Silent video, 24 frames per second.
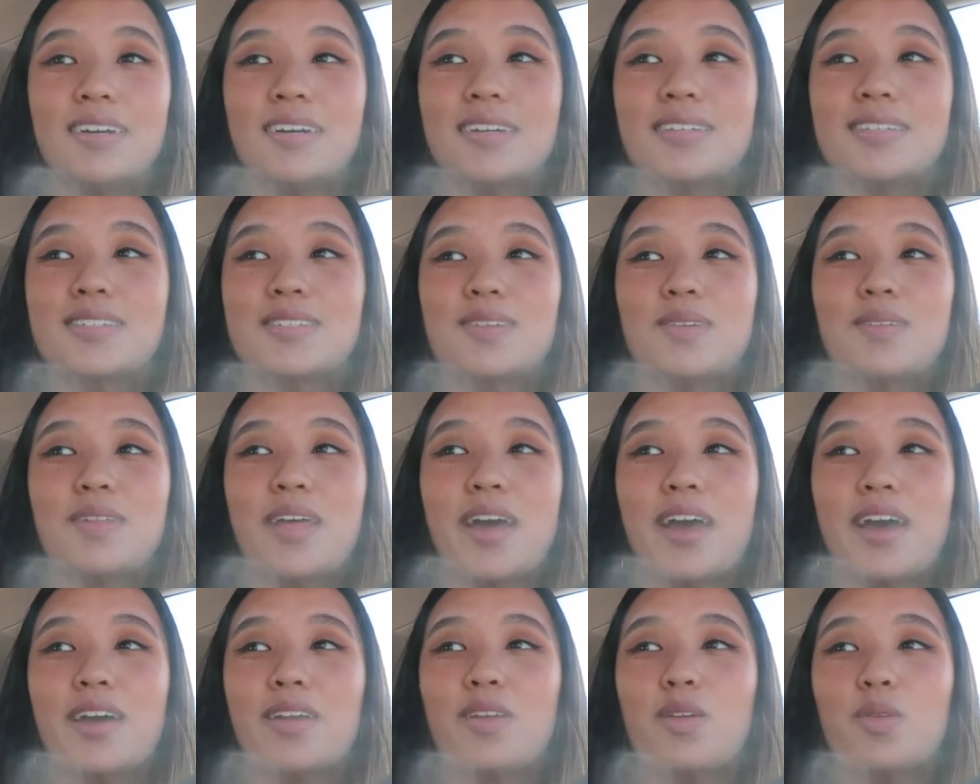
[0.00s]
so
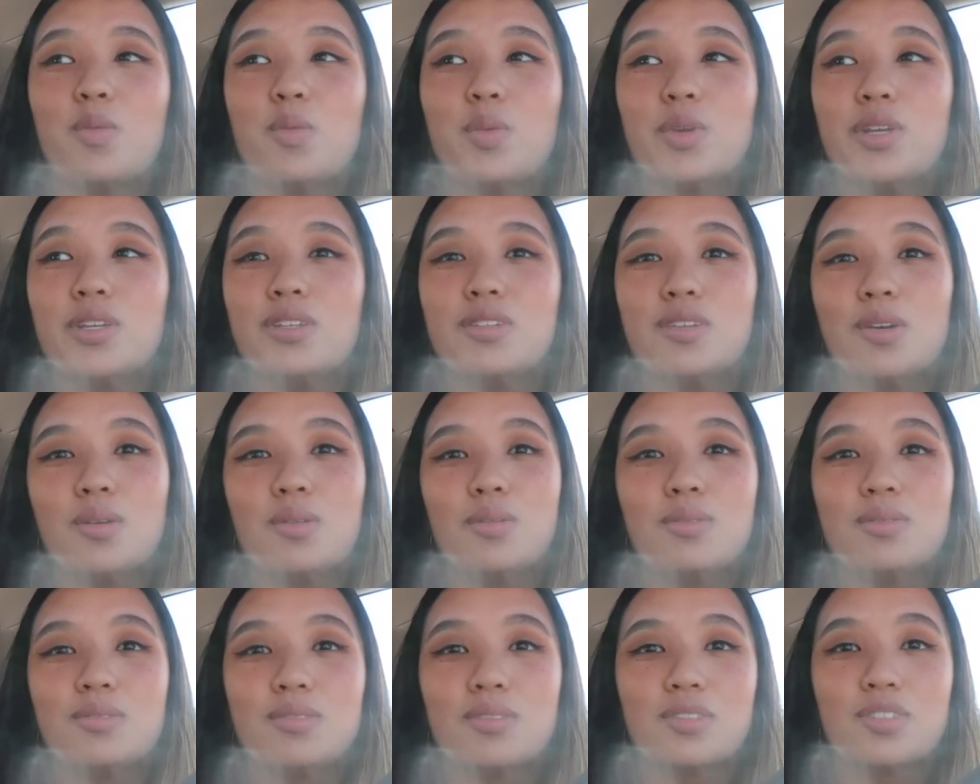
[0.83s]
that we
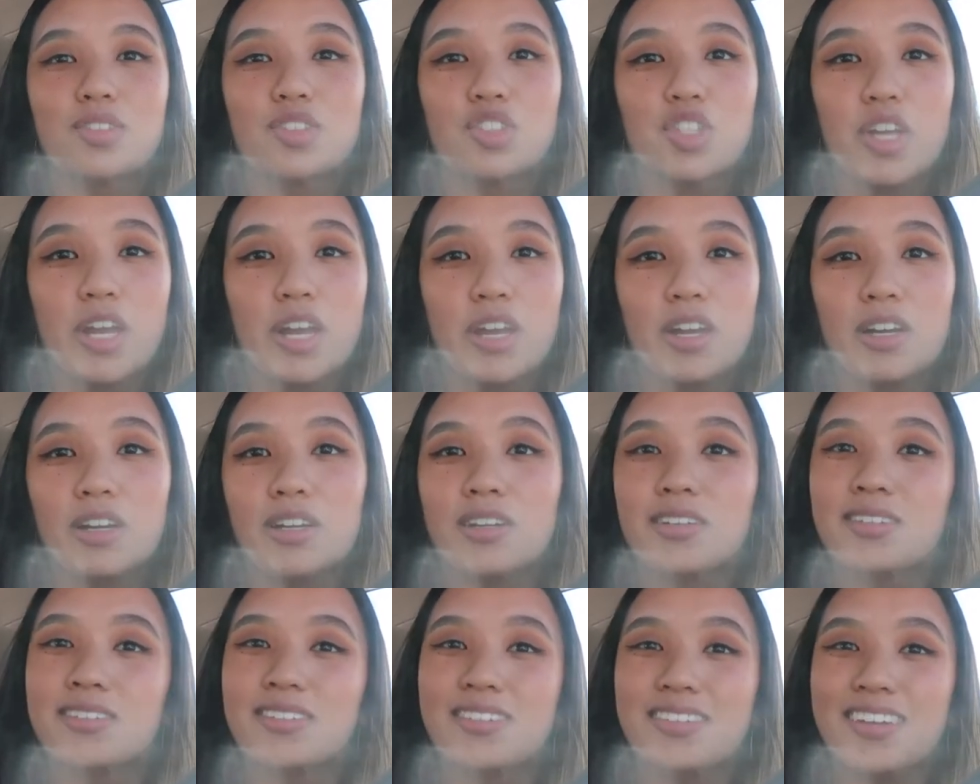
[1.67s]
don't
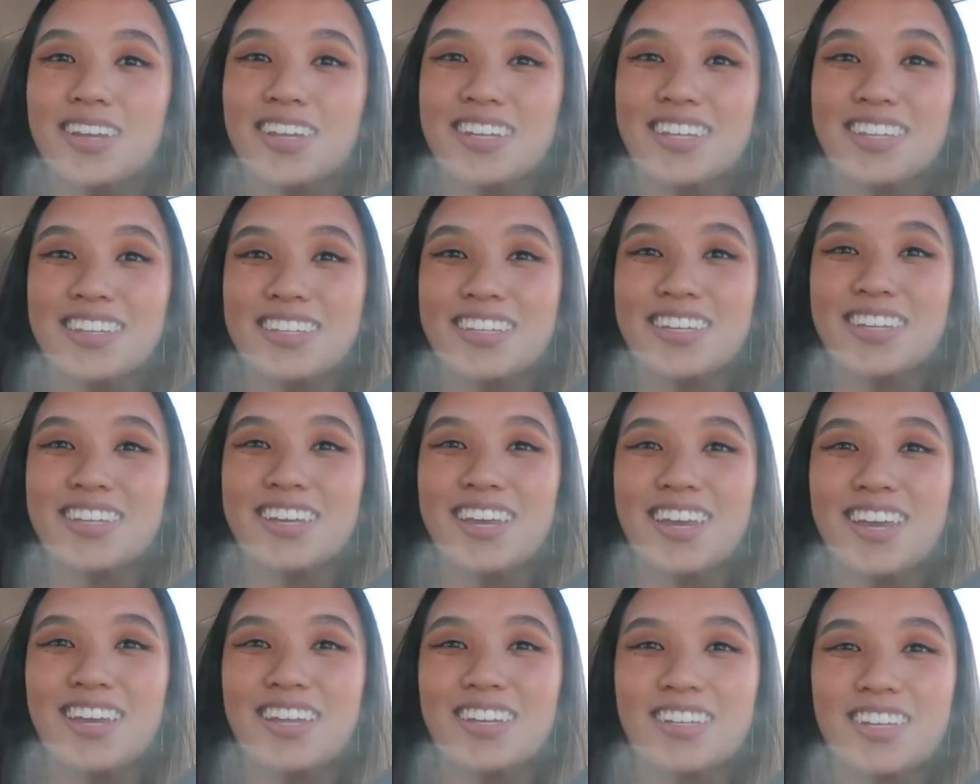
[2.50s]
share anything
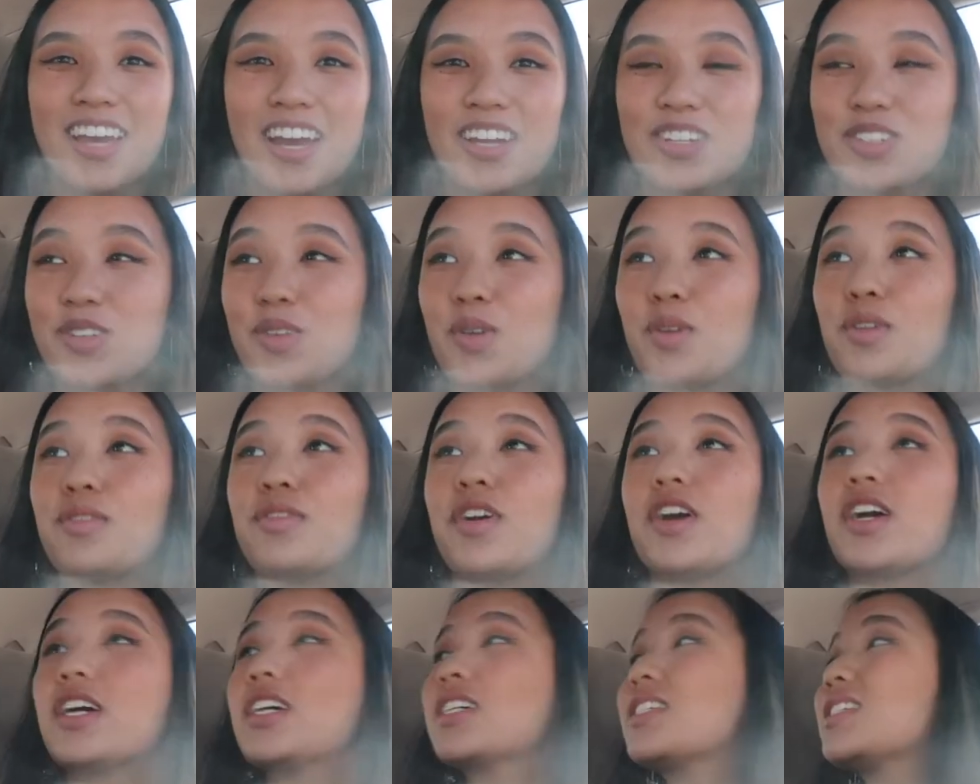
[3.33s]
and catch
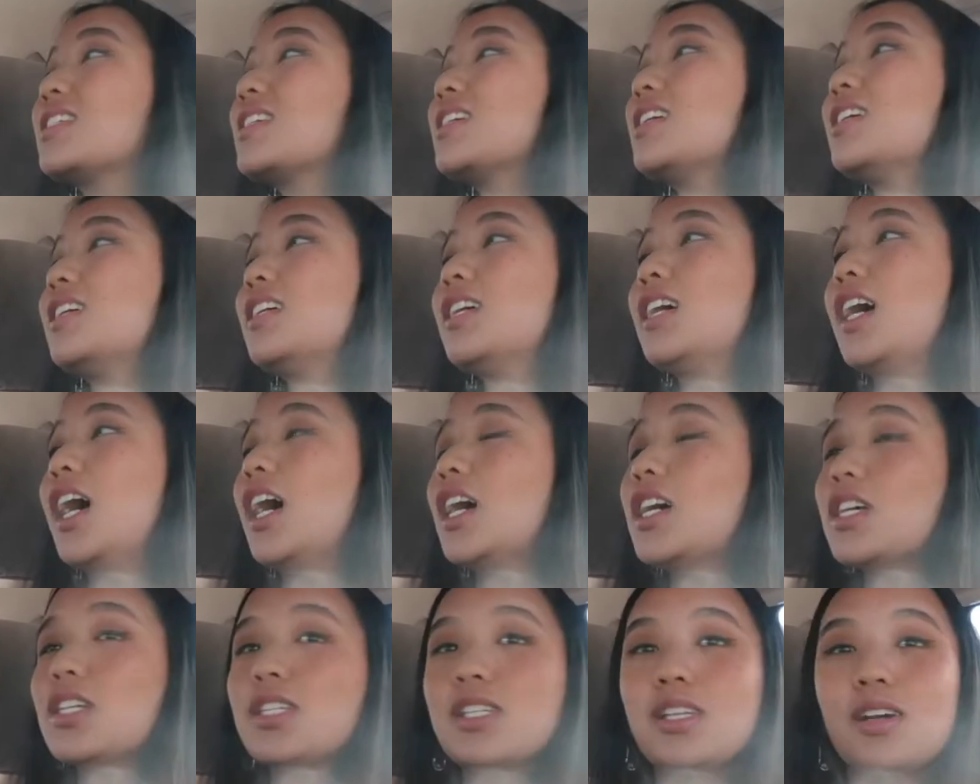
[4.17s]
coronavirus.
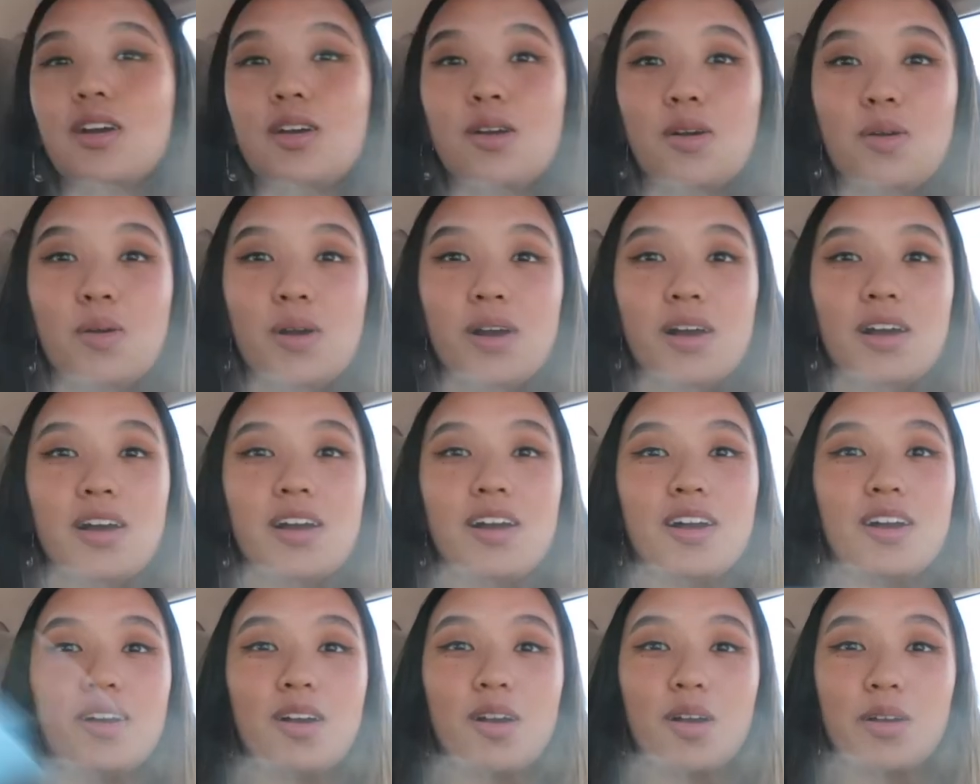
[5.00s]
So
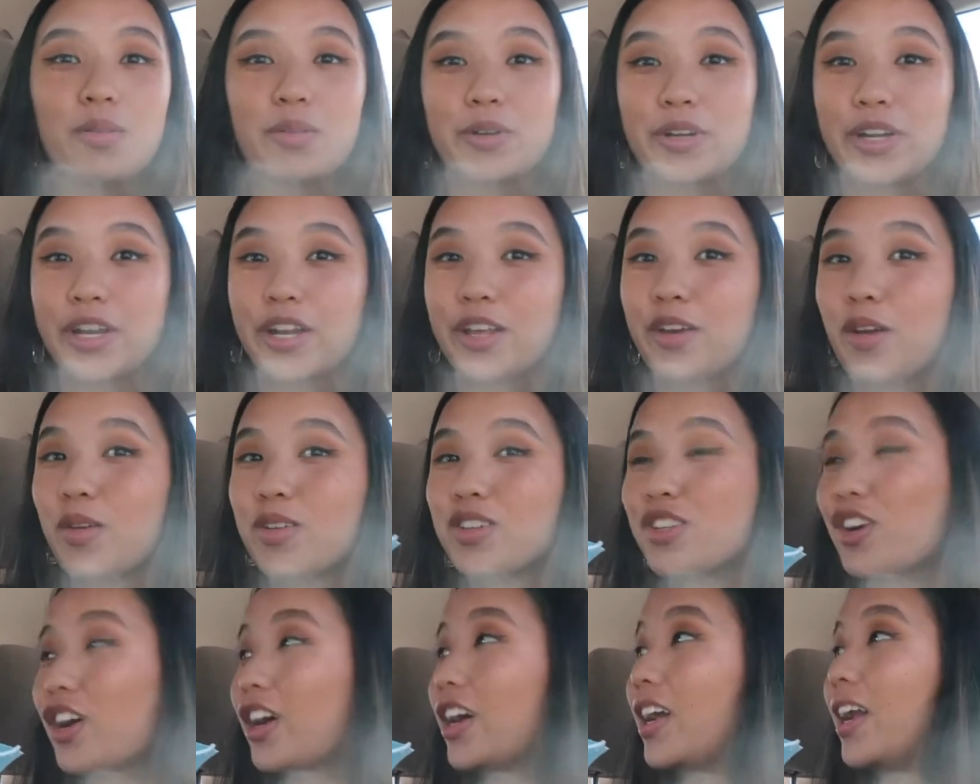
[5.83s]
we're gonna go in
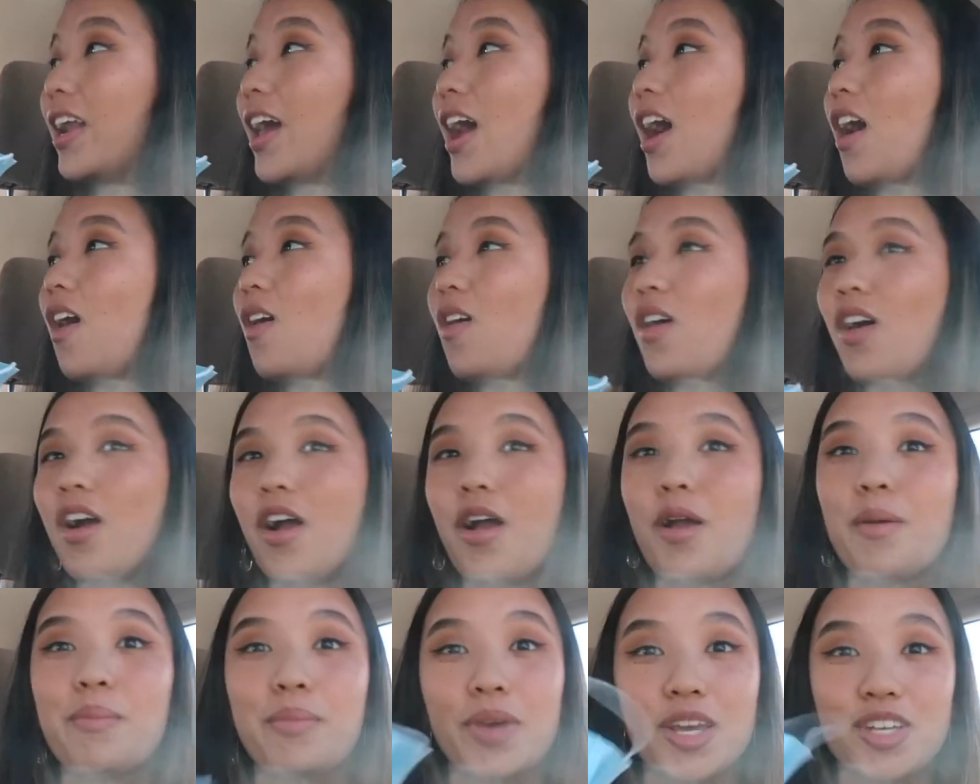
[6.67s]
Target now.
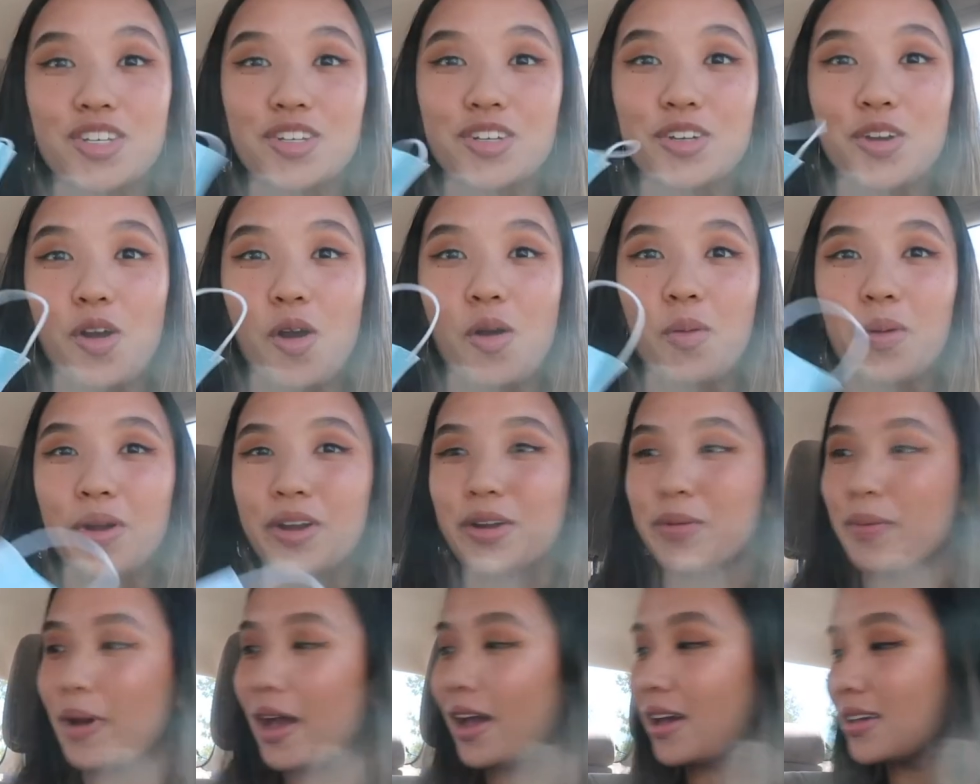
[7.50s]
Make sure you all wear
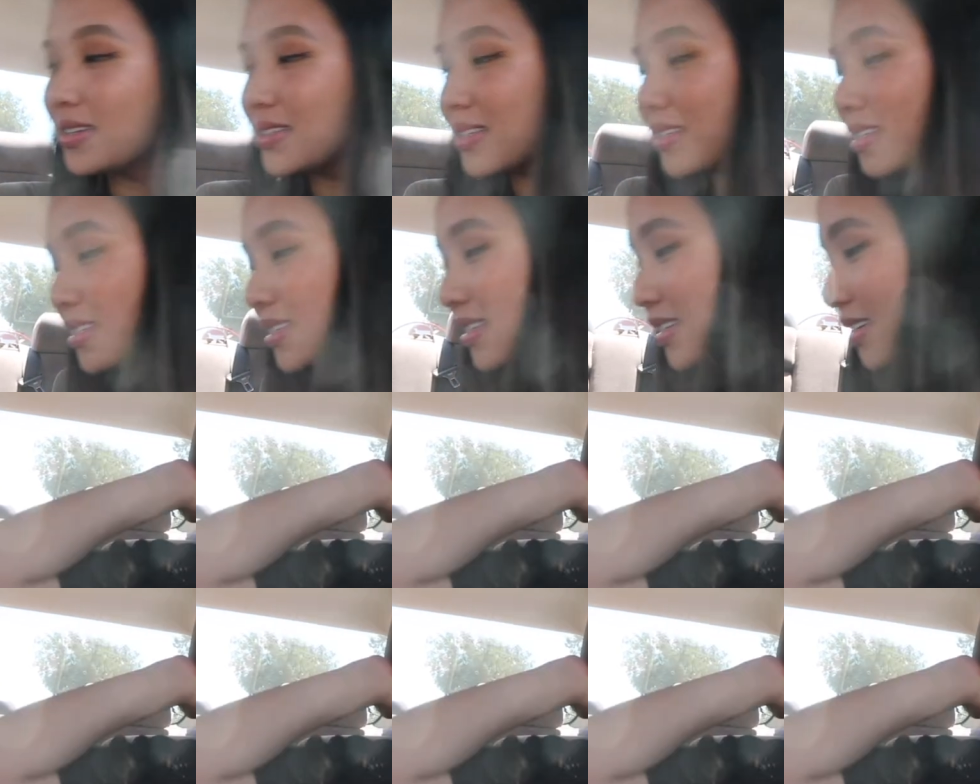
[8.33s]
your masks.